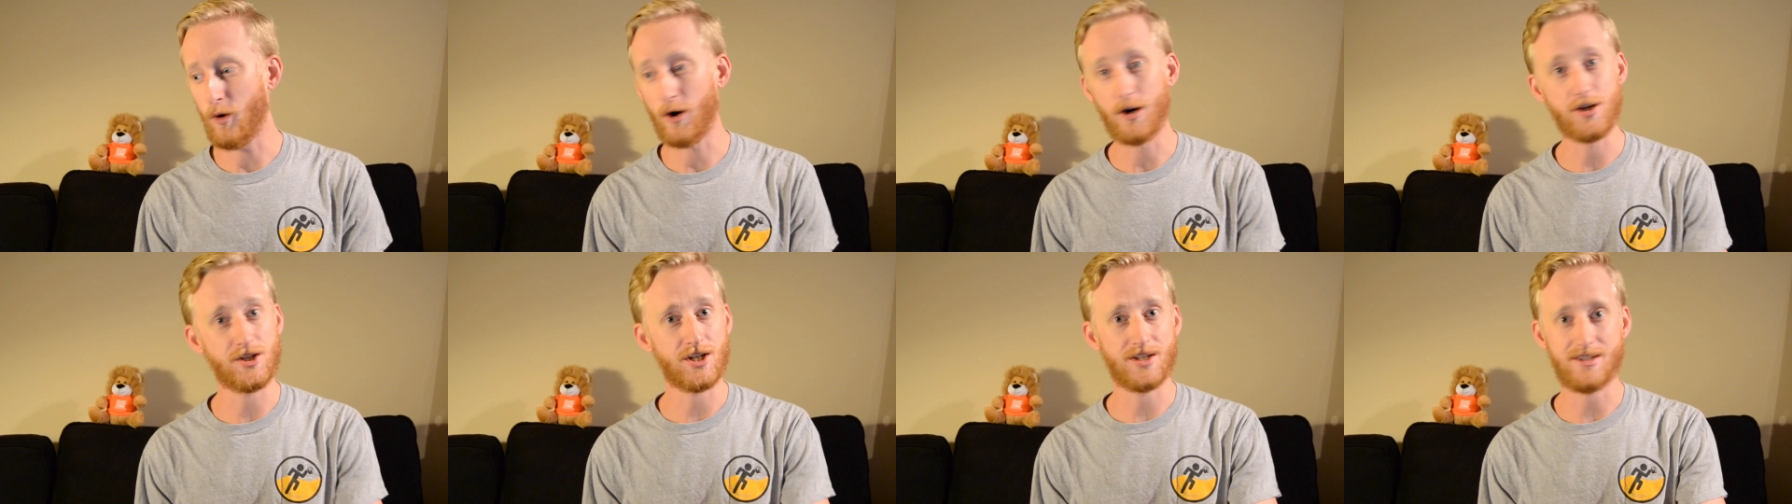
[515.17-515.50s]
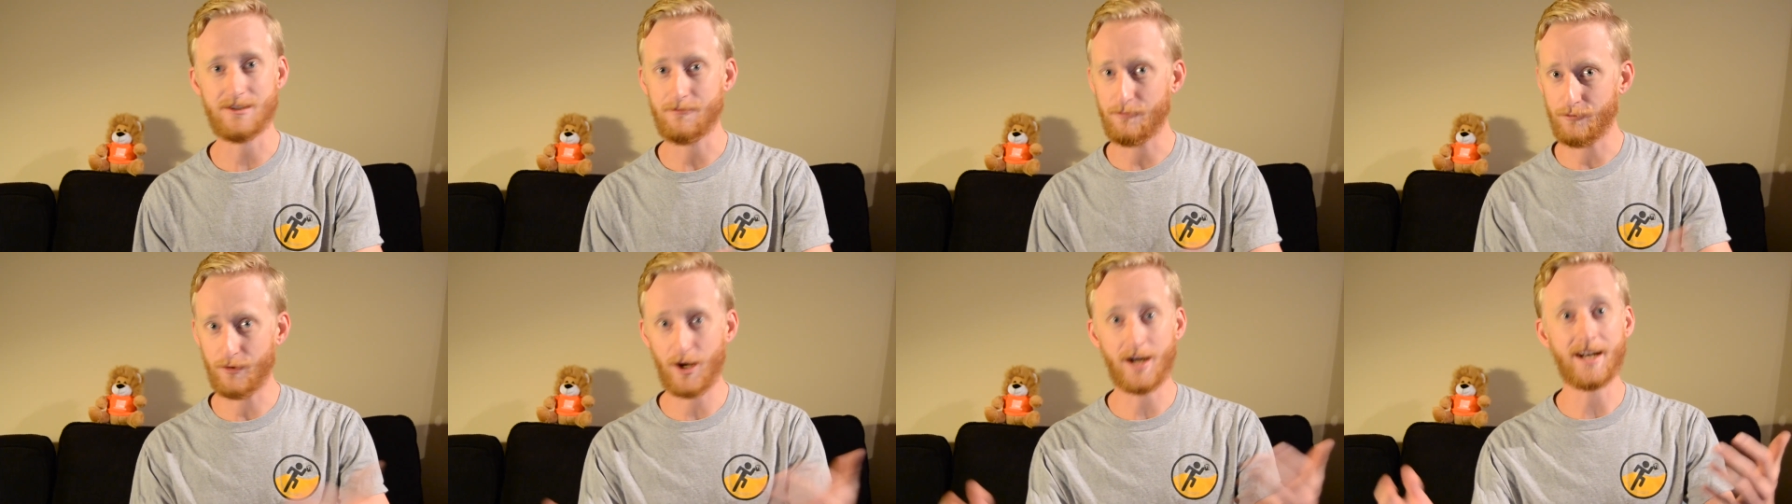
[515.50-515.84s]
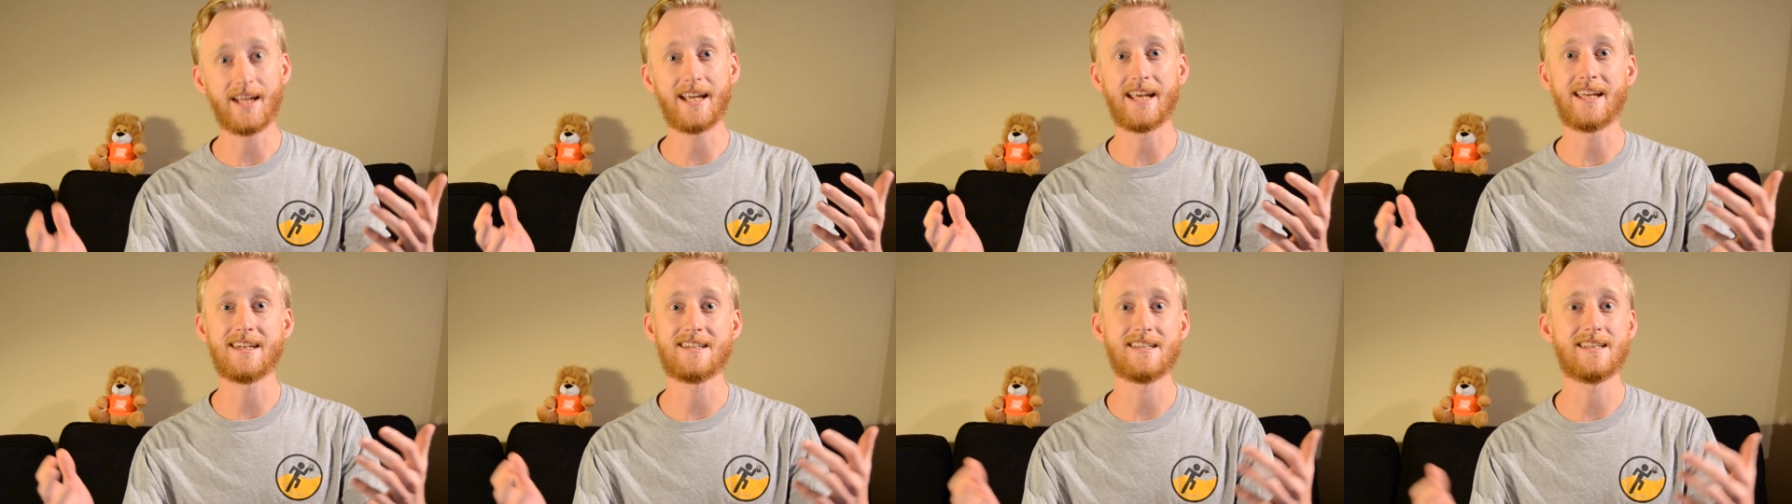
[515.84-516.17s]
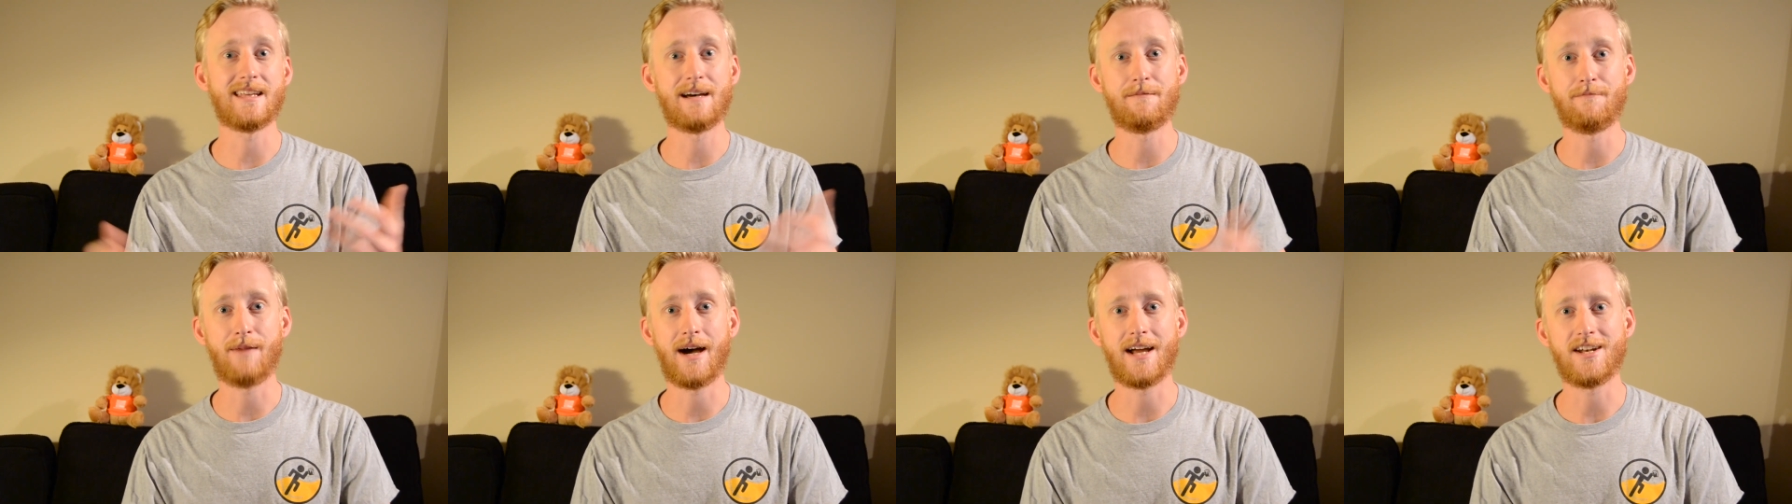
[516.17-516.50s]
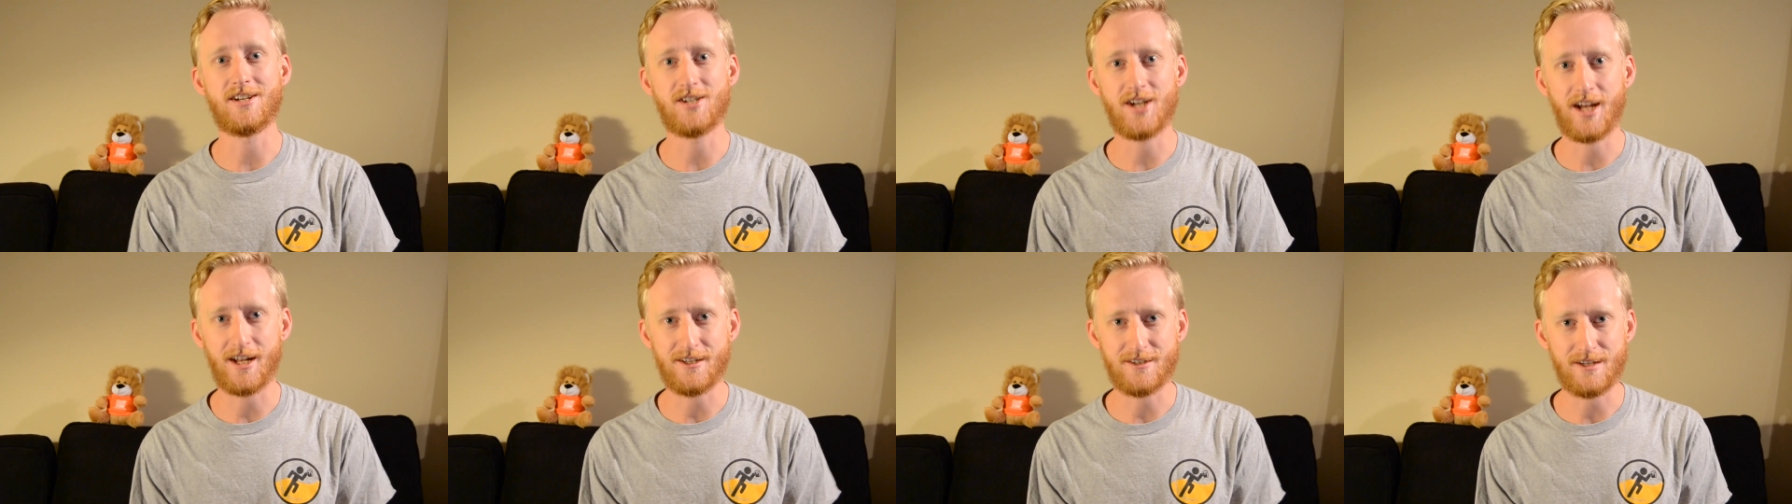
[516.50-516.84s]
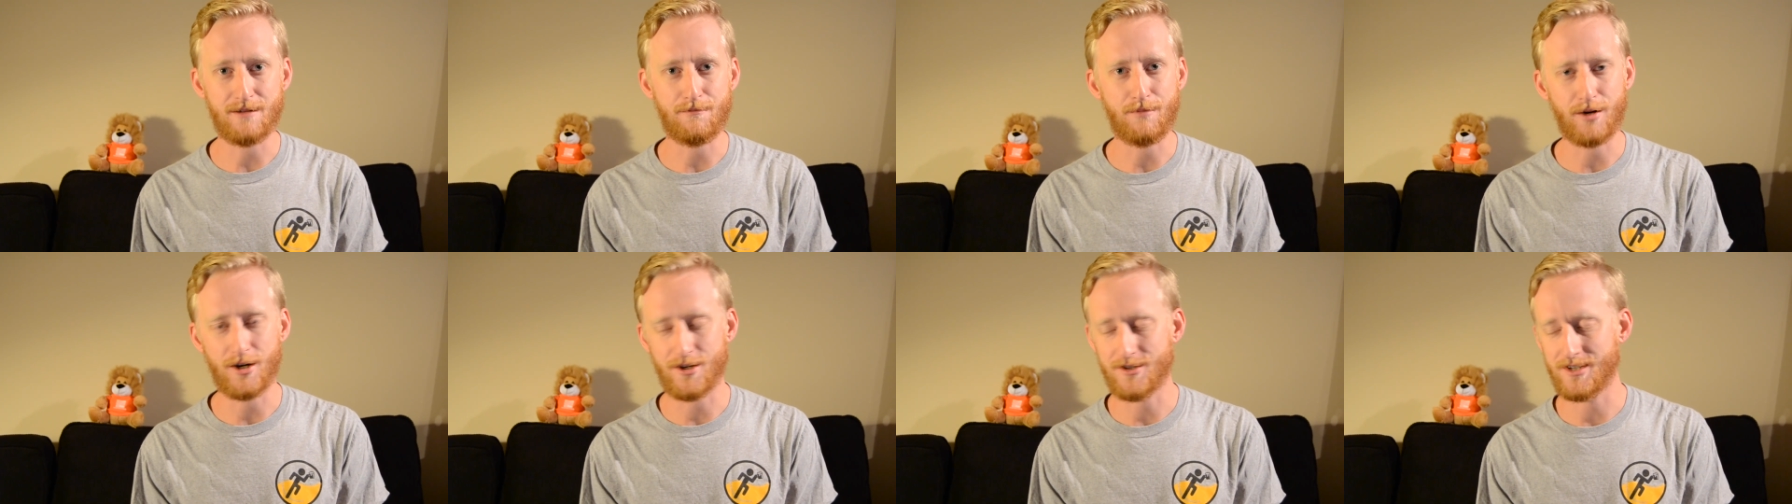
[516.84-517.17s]
or just running into them by chance
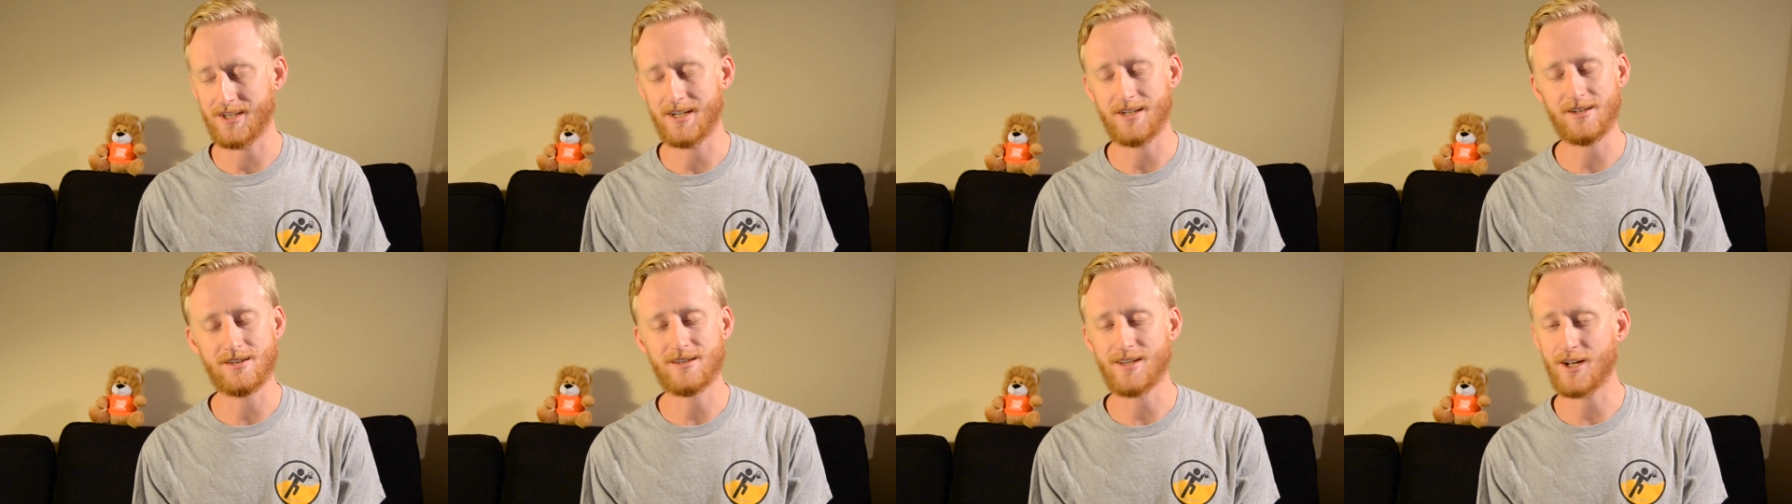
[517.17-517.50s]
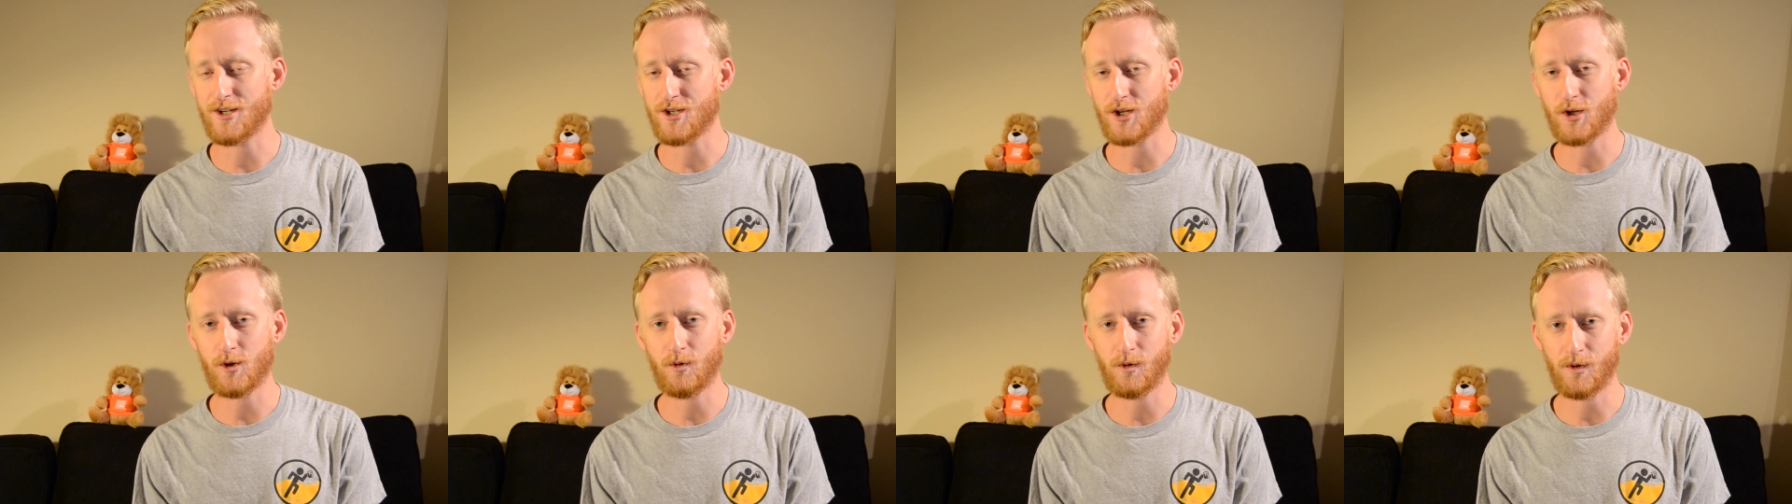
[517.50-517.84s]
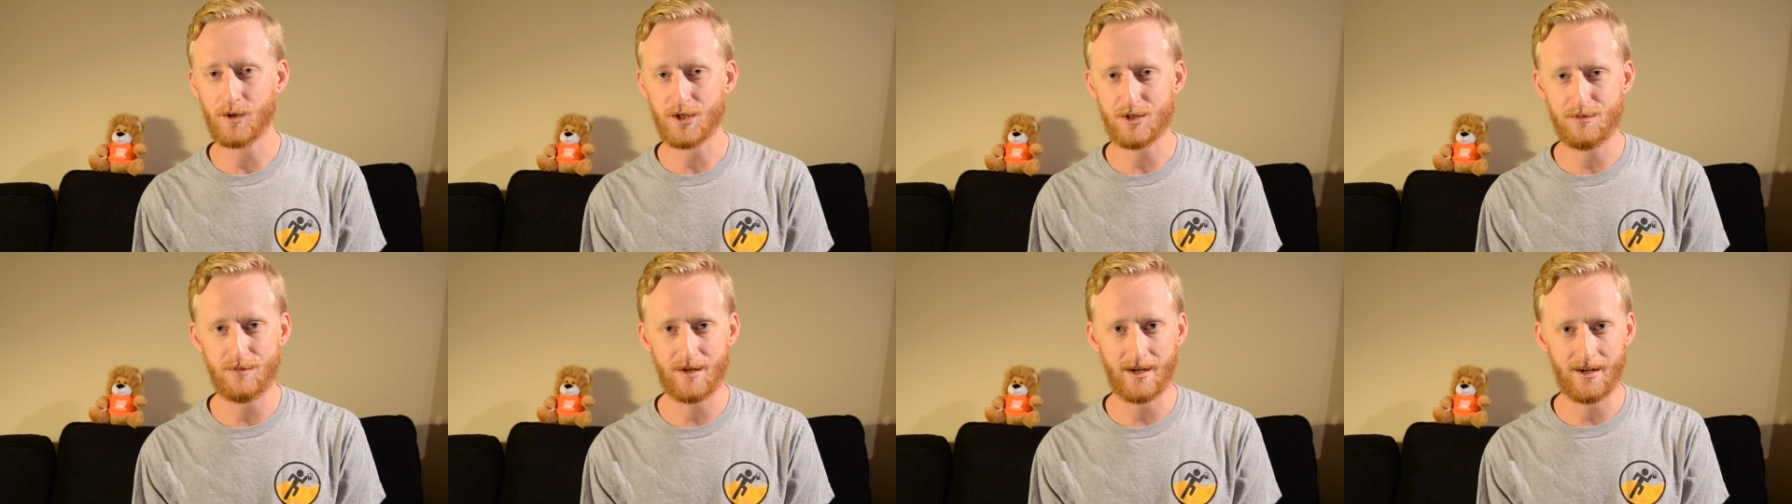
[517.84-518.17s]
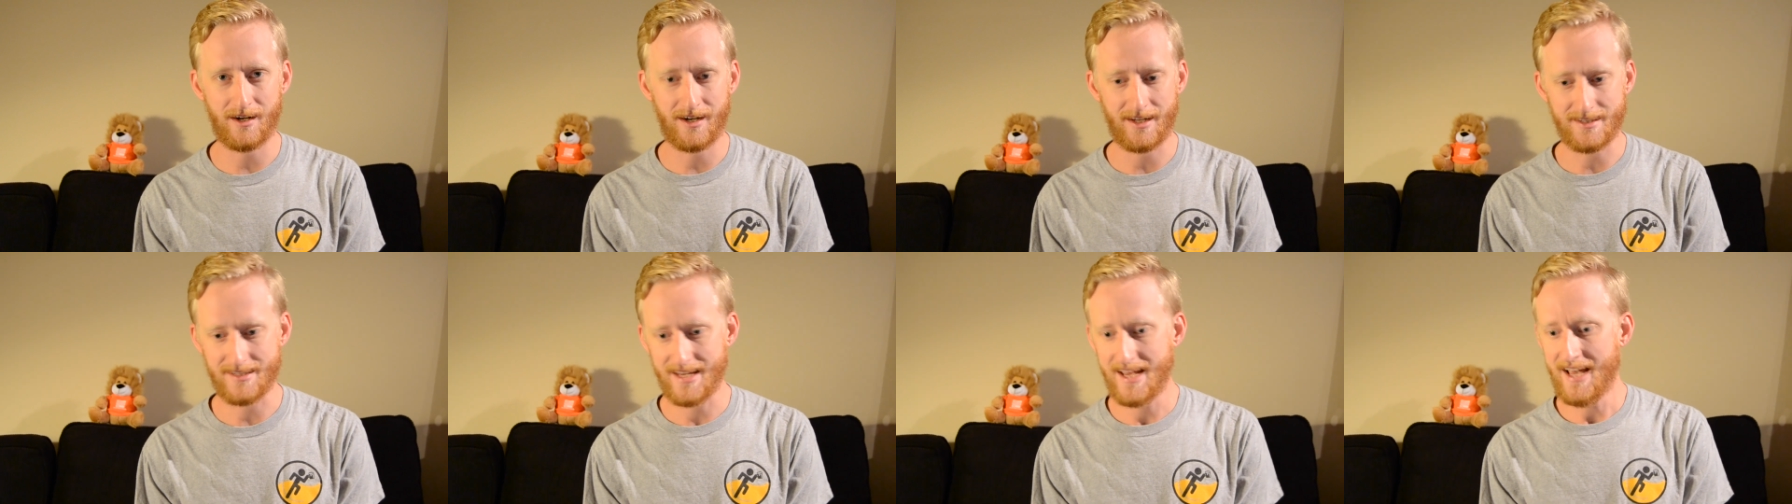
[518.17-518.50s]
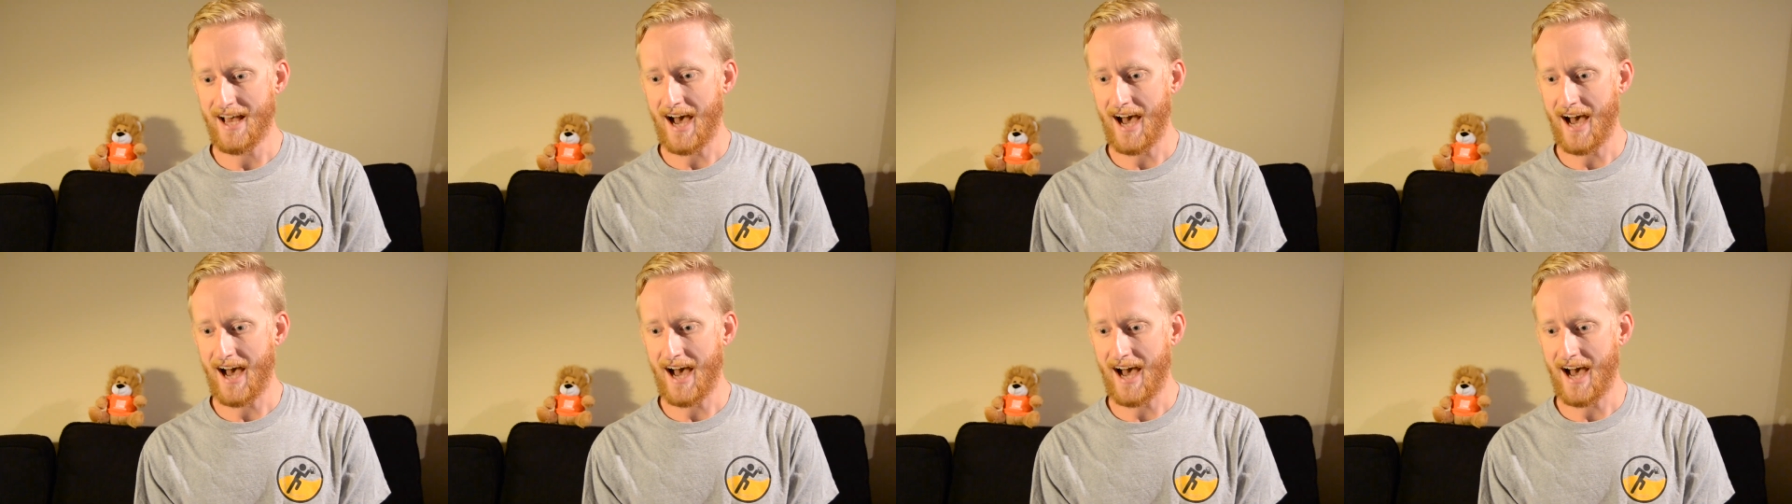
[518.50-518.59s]
in person is such a cool experience.